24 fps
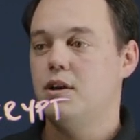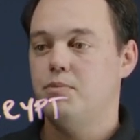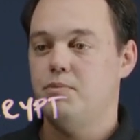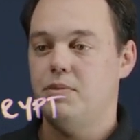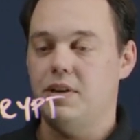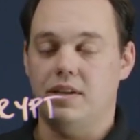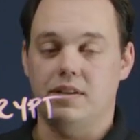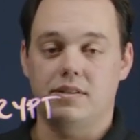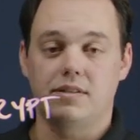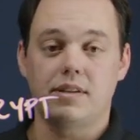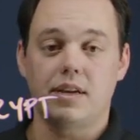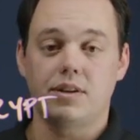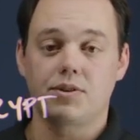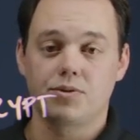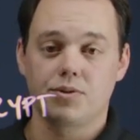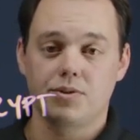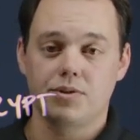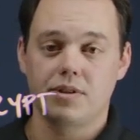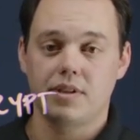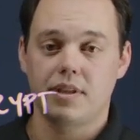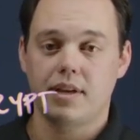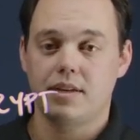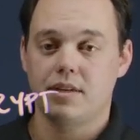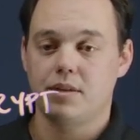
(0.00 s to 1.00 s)
being central
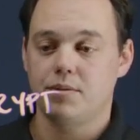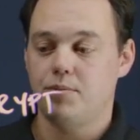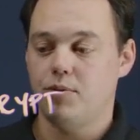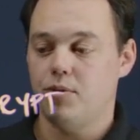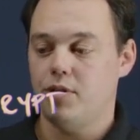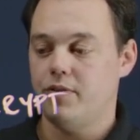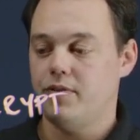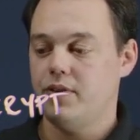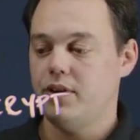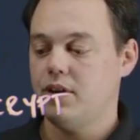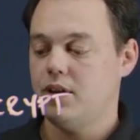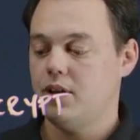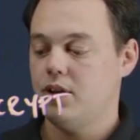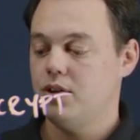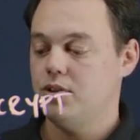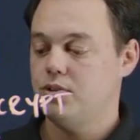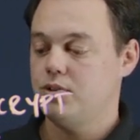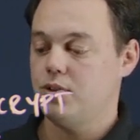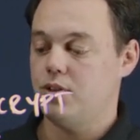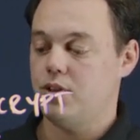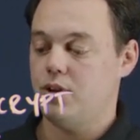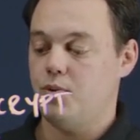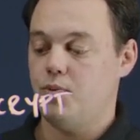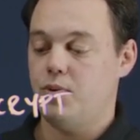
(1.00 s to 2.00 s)
to that deployment
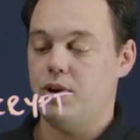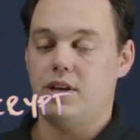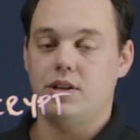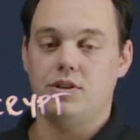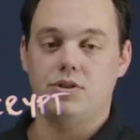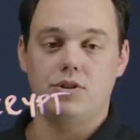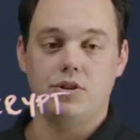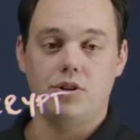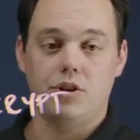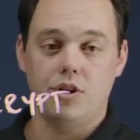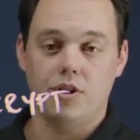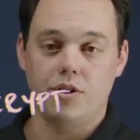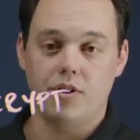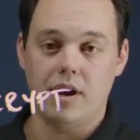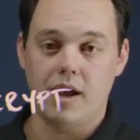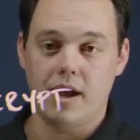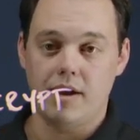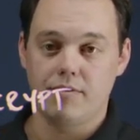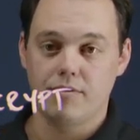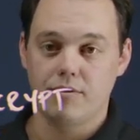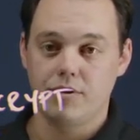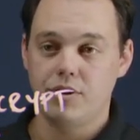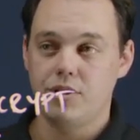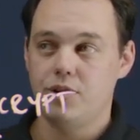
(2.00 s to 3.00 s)
so that we can secure
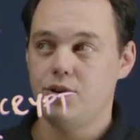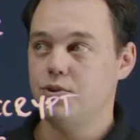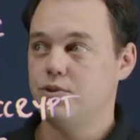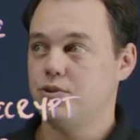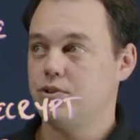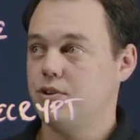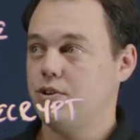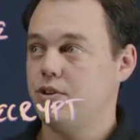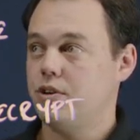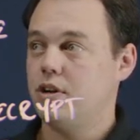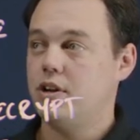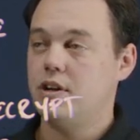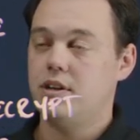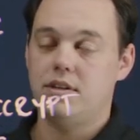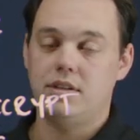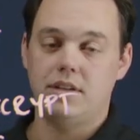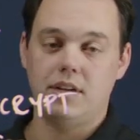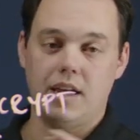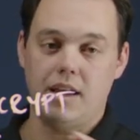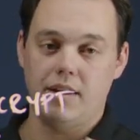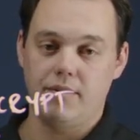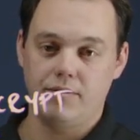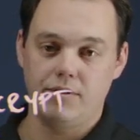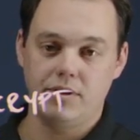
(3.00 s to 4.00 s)
every user
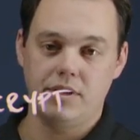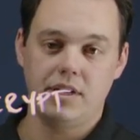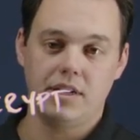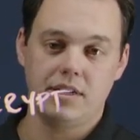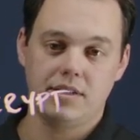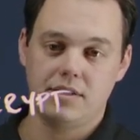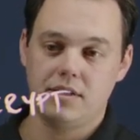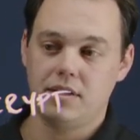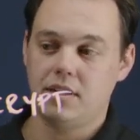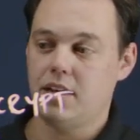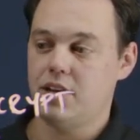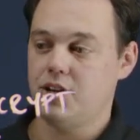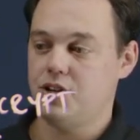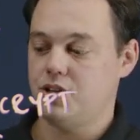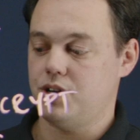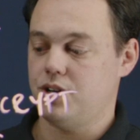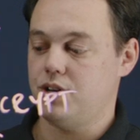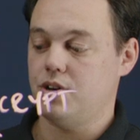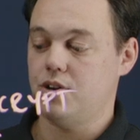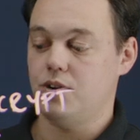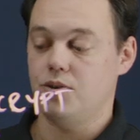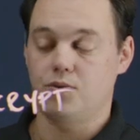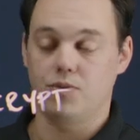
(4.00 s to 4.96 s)
to every destination,